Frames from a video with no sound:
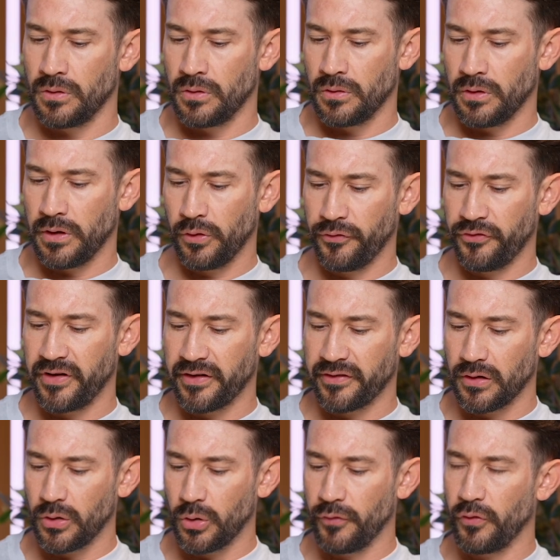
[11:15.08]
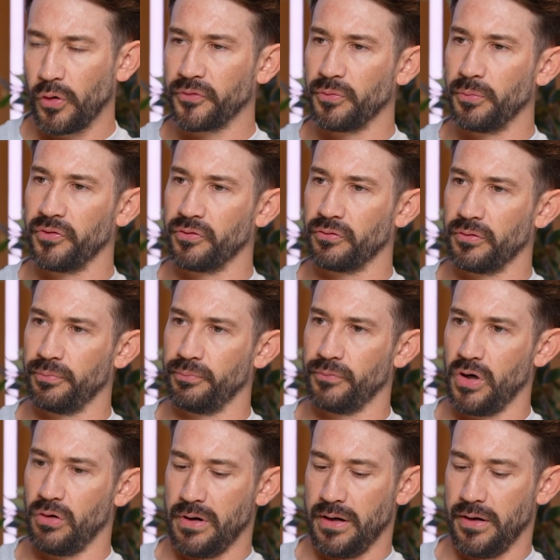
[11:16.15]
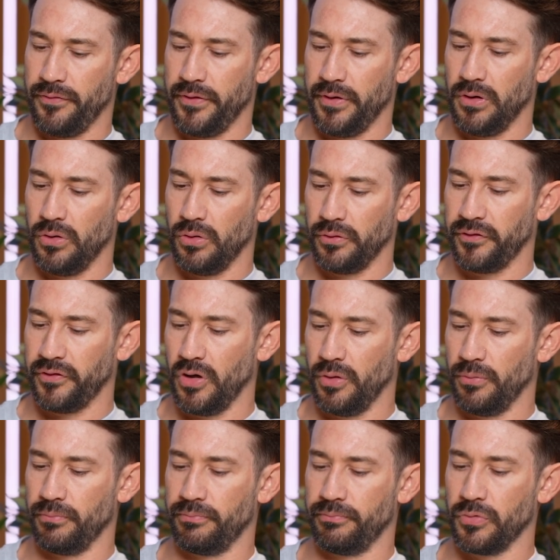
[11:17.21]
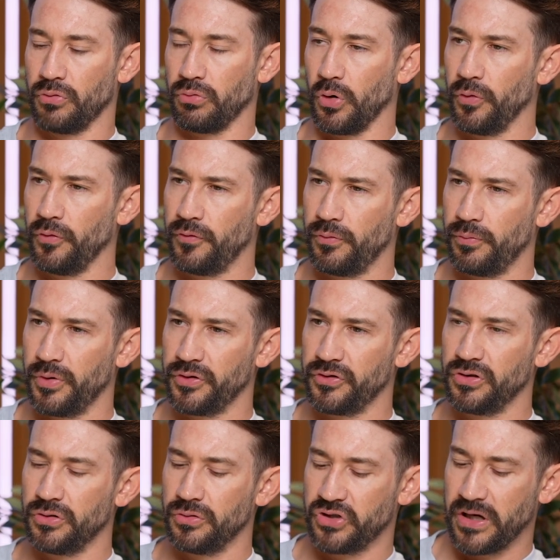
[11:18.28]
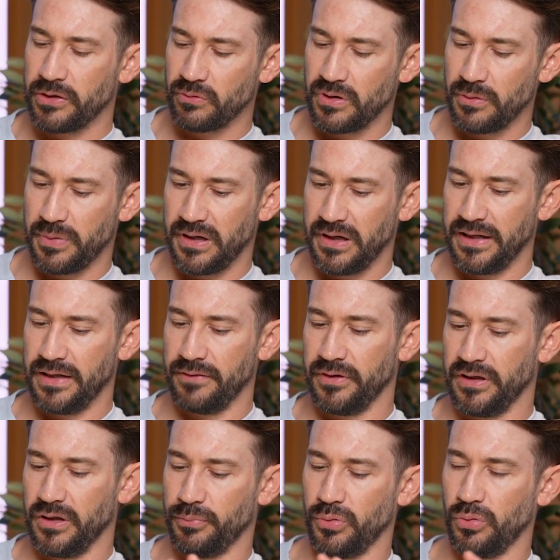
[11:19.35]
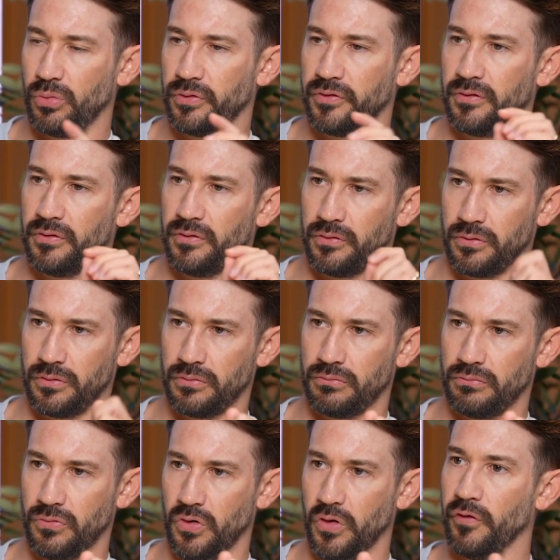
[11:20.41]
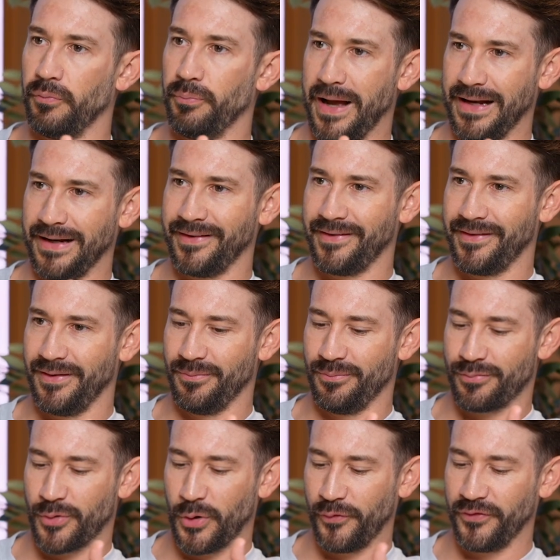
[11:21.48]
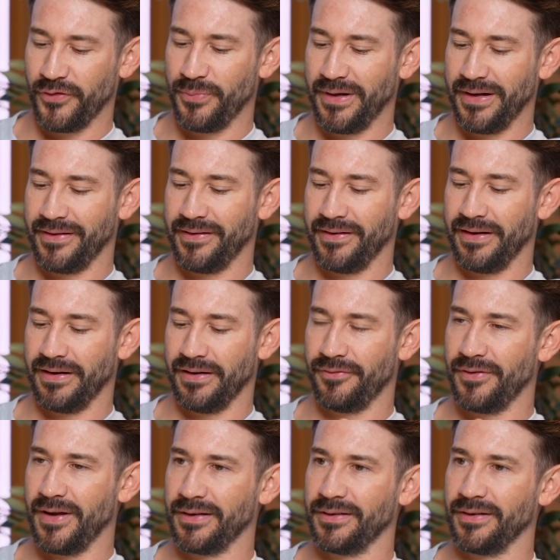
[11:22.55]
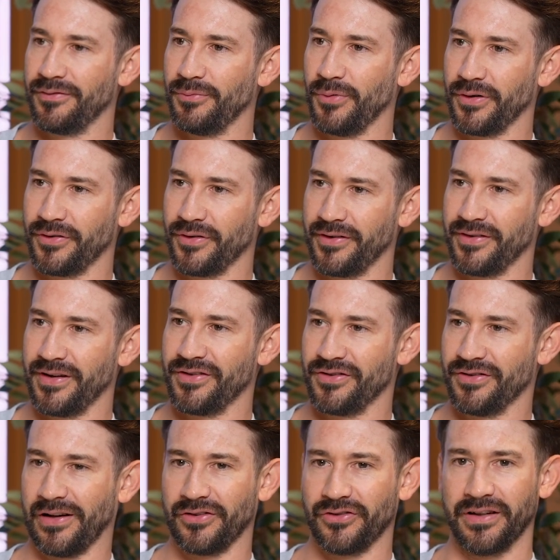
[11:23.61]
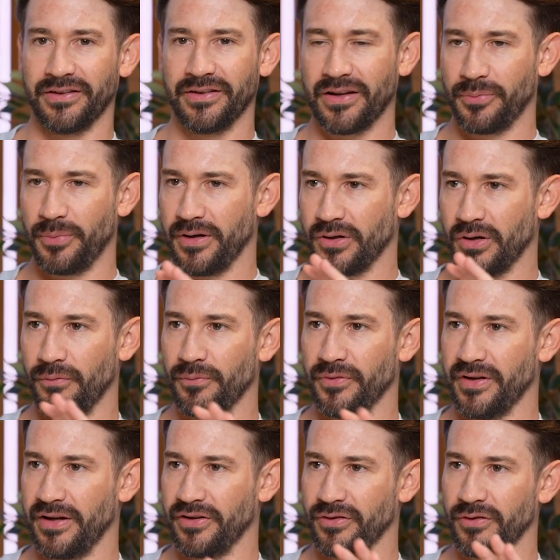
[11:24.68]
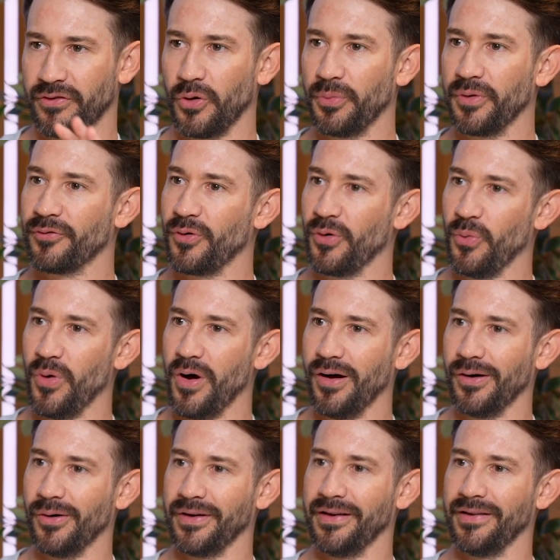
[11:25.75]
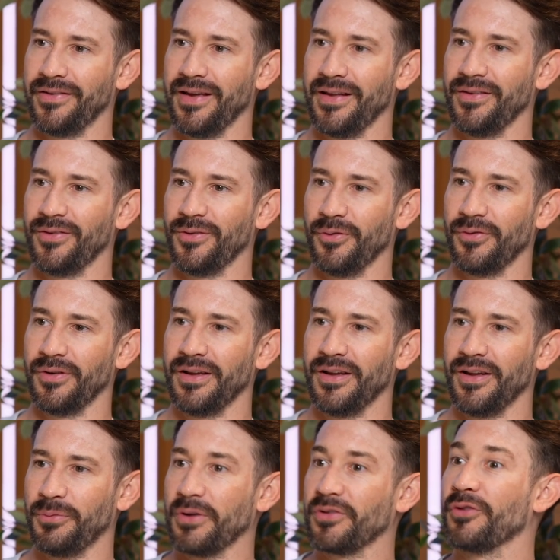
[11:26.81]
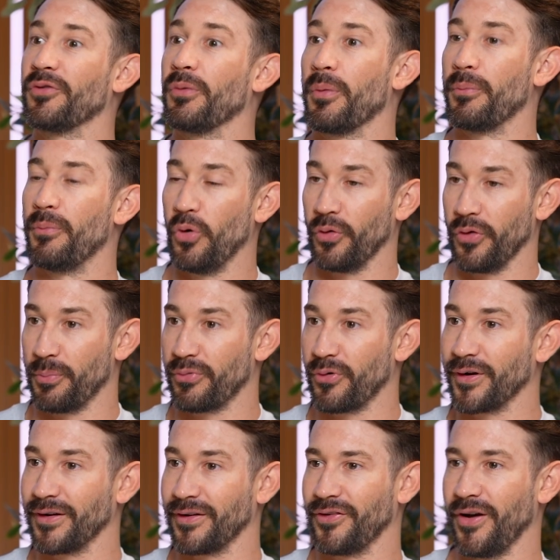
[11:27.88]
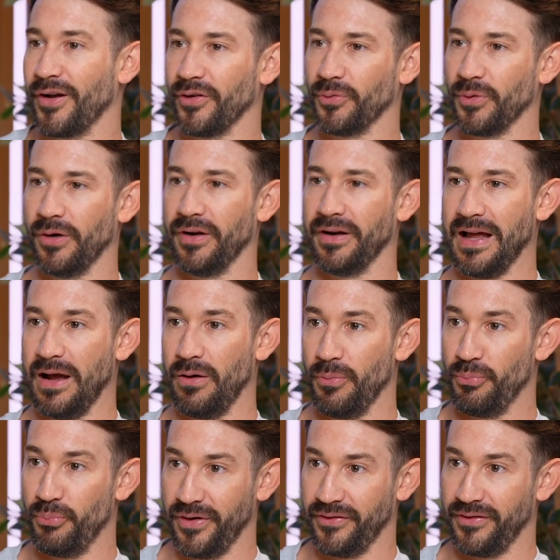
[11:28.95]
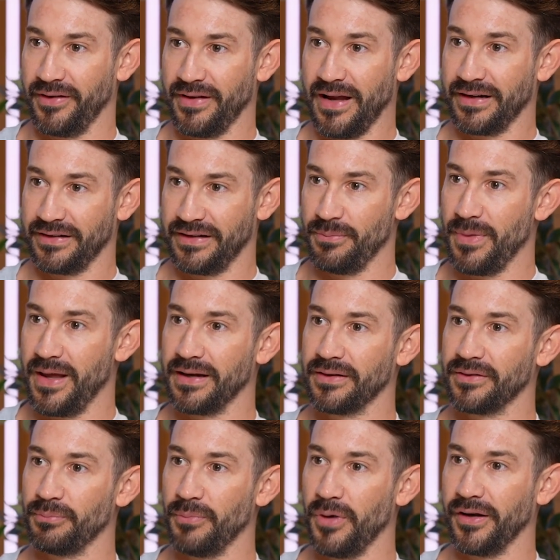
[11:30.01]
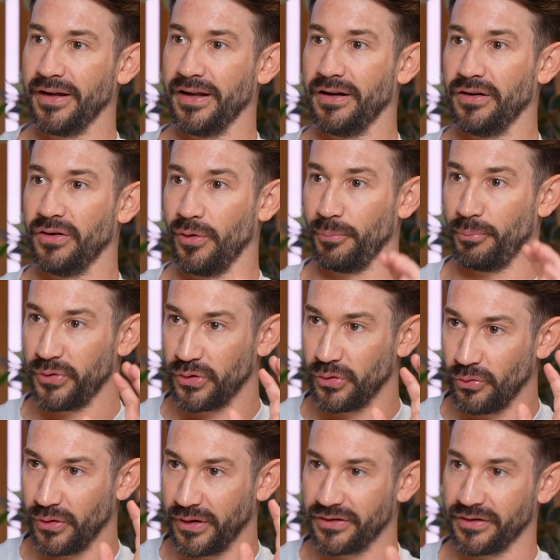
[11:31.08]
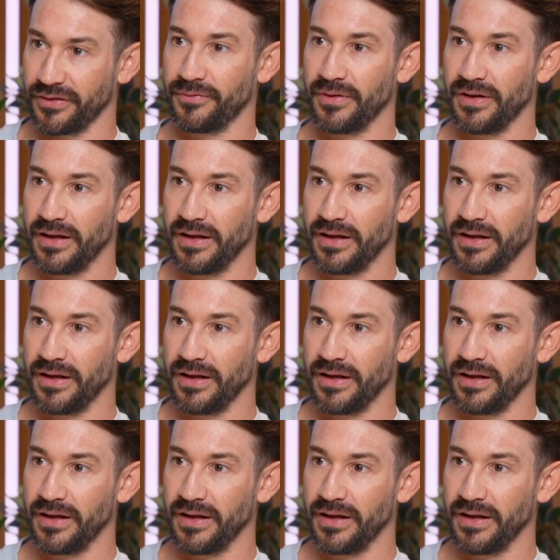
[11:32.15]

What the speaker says: And obviously, there's a lot of optimism around the long-term growth. But do you genuinely believe in the importance of balancing profitability and effective monetization strategy? Because that's been a conversation and topic for a while, in the sense of, especially from more on the product side as well, and how a business actually makes money and not purely just